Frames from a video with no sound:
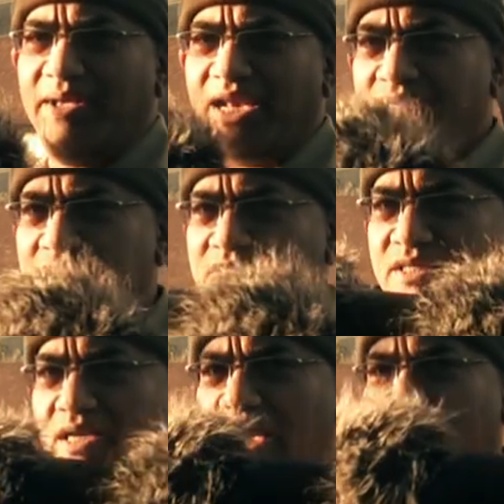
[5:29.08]
balanced
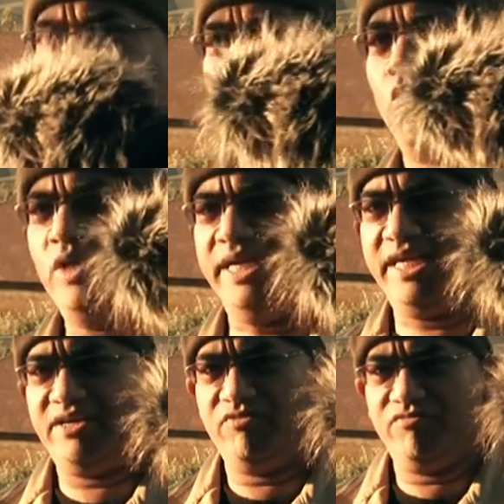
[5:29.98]
I can hold it
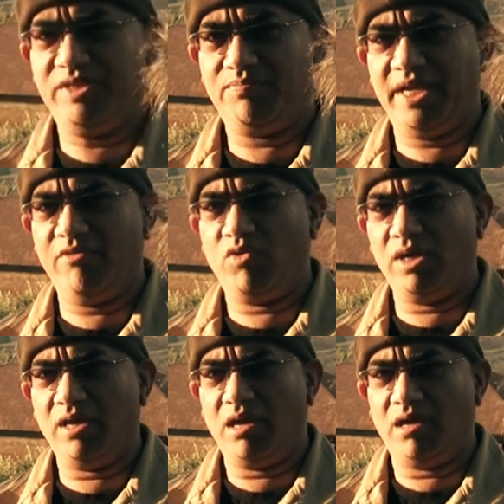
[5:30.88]
with my
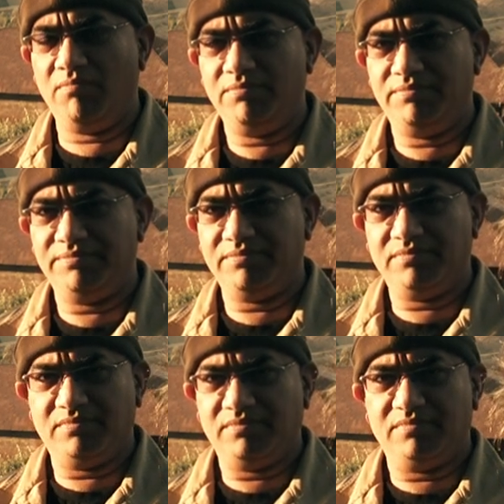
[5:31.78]
one arm
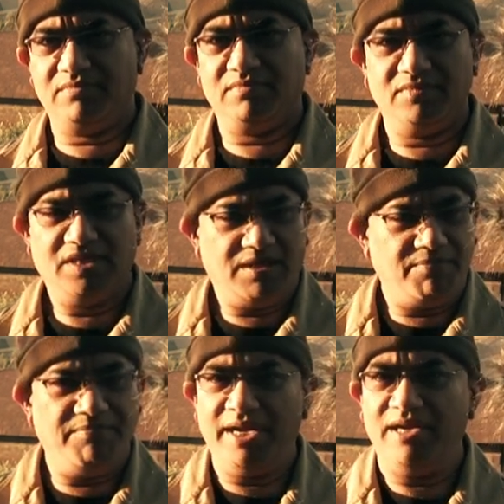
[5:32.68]

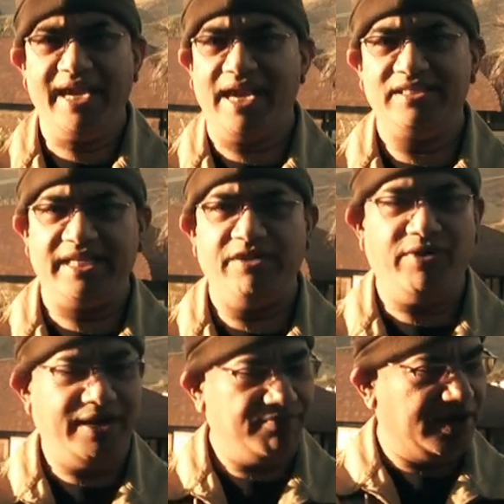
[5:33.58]
barely adds any
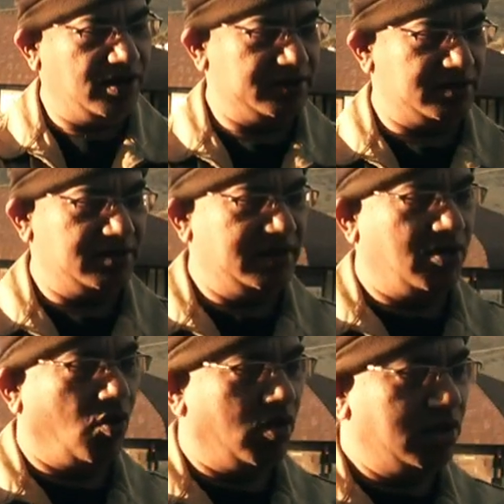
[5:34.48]
weight because
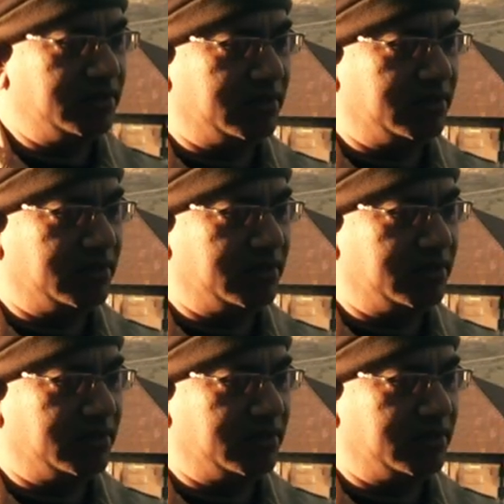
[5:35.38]
all